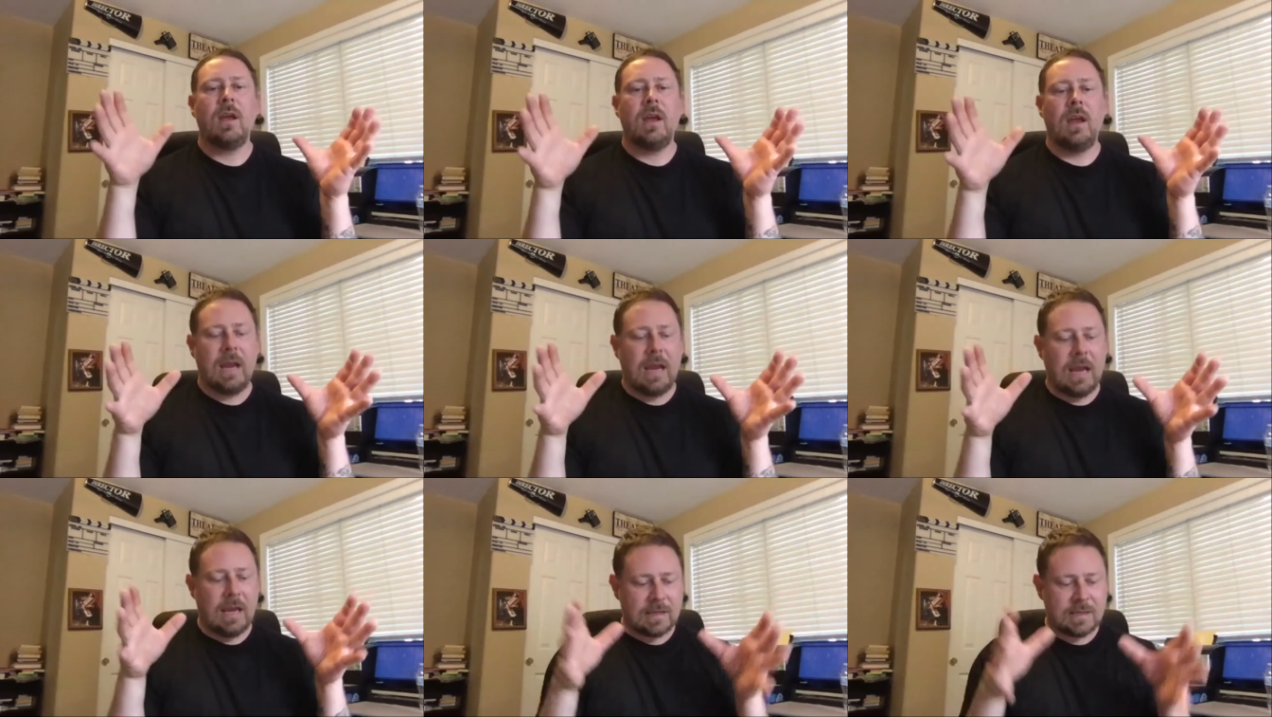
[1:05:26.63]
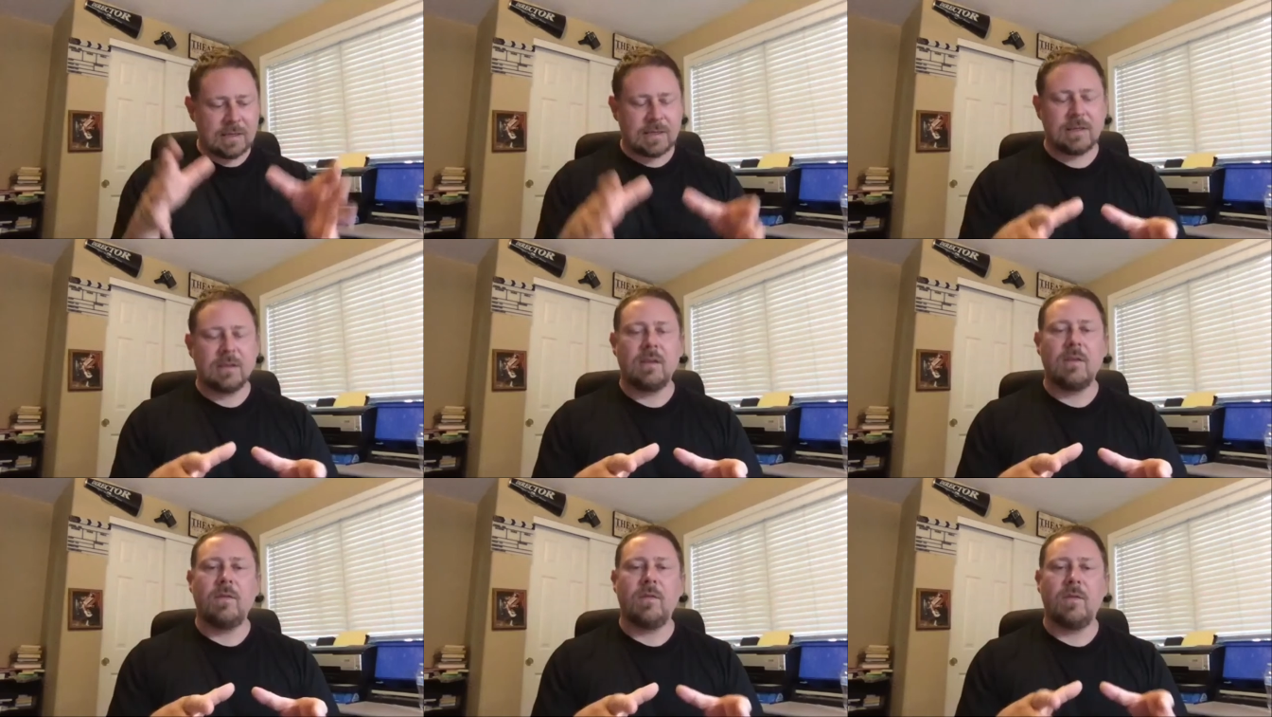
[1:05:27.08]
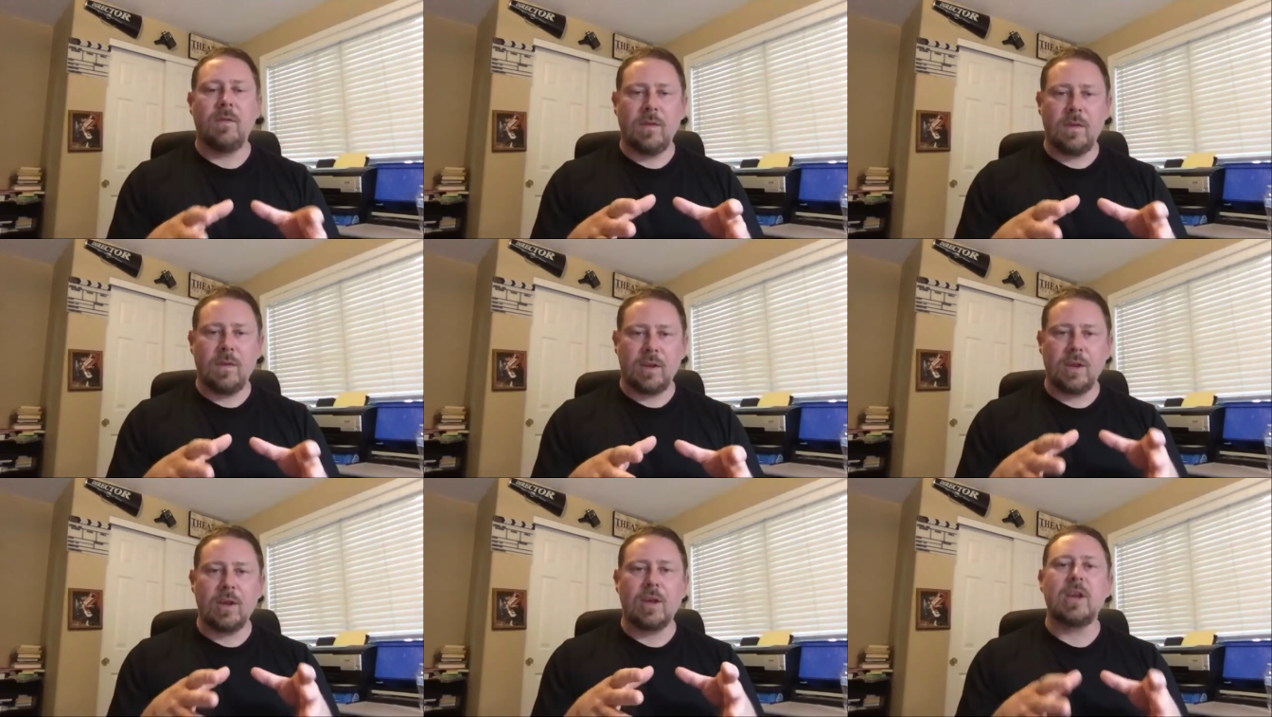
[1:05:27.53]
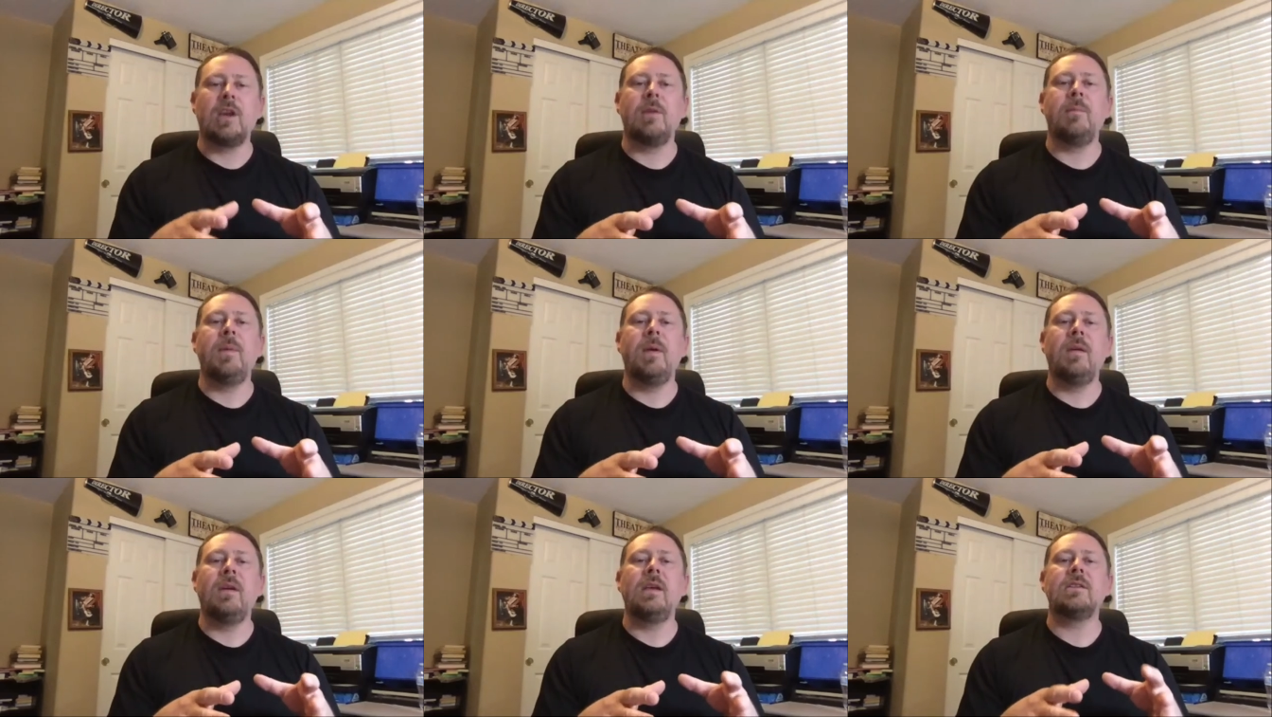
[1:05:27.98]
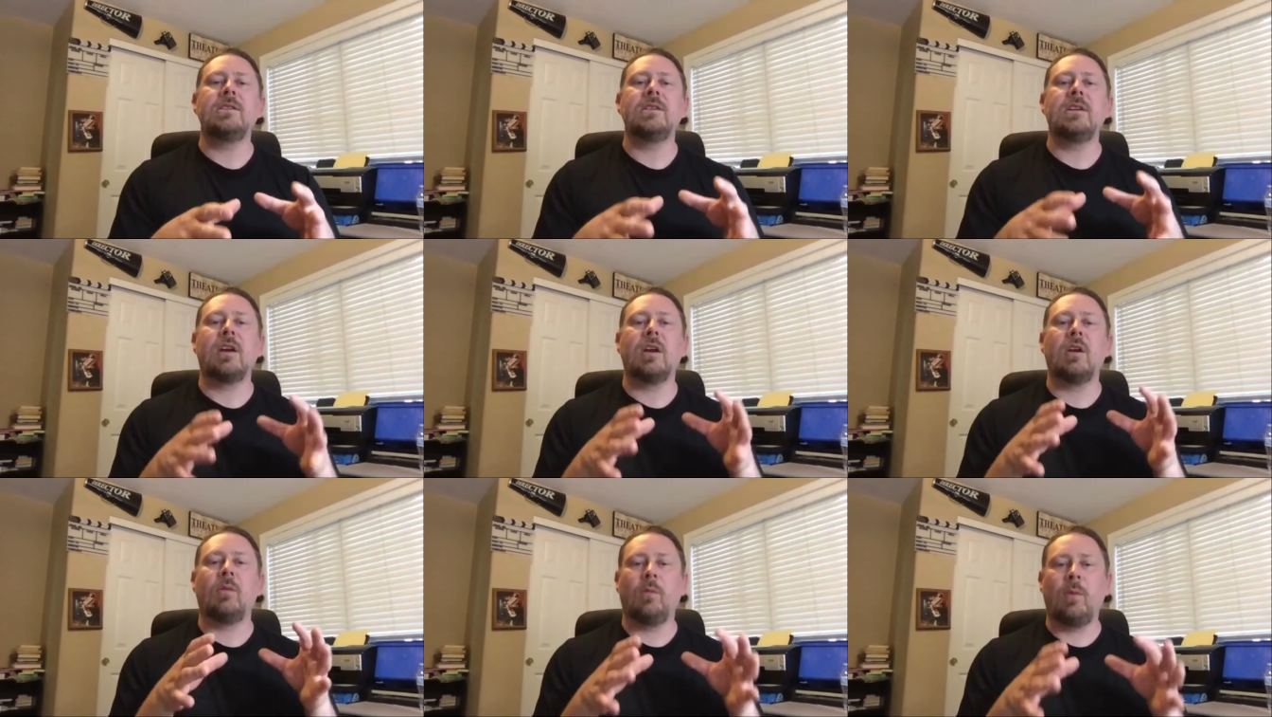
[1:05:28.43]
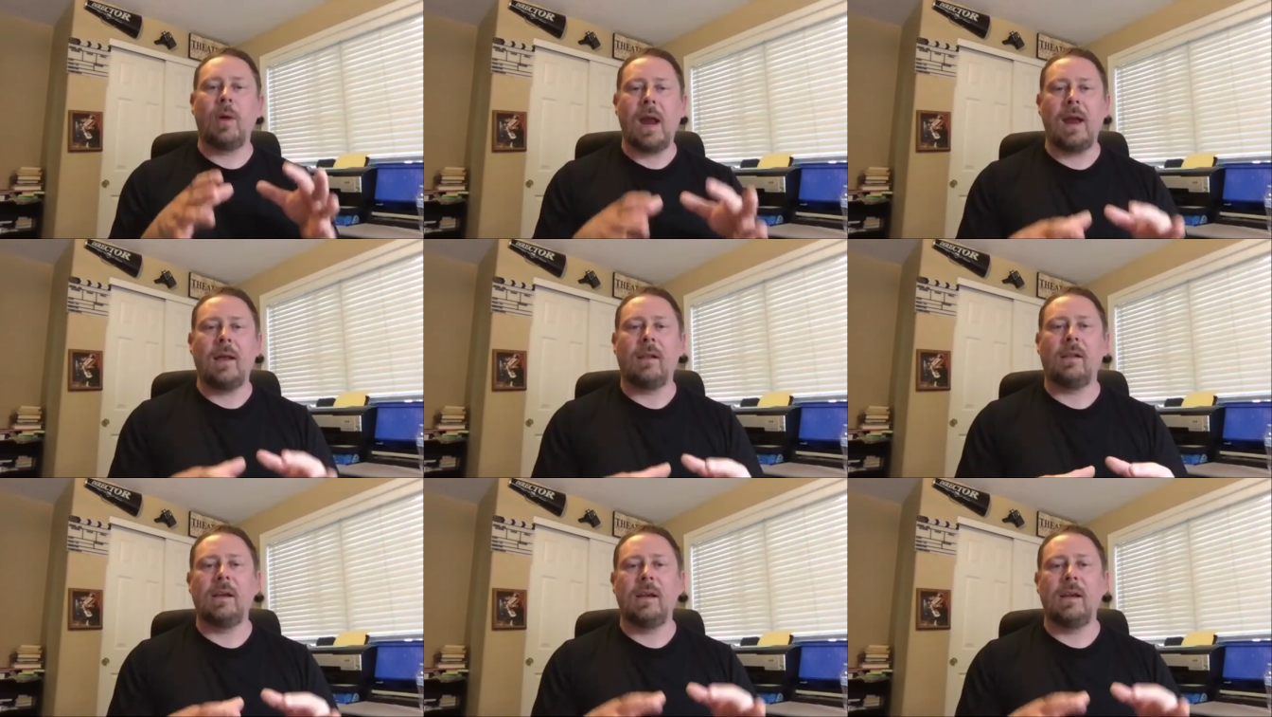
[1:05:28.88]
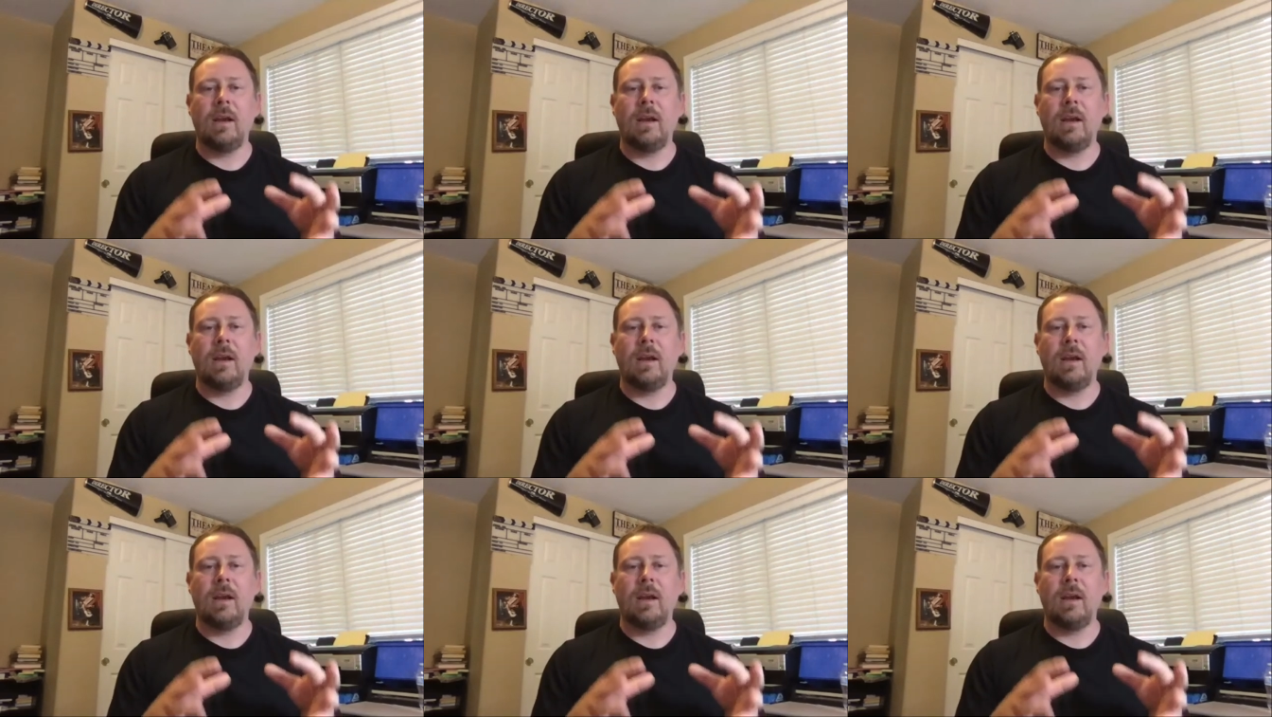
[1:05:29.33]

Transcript: It's the communities are going to rally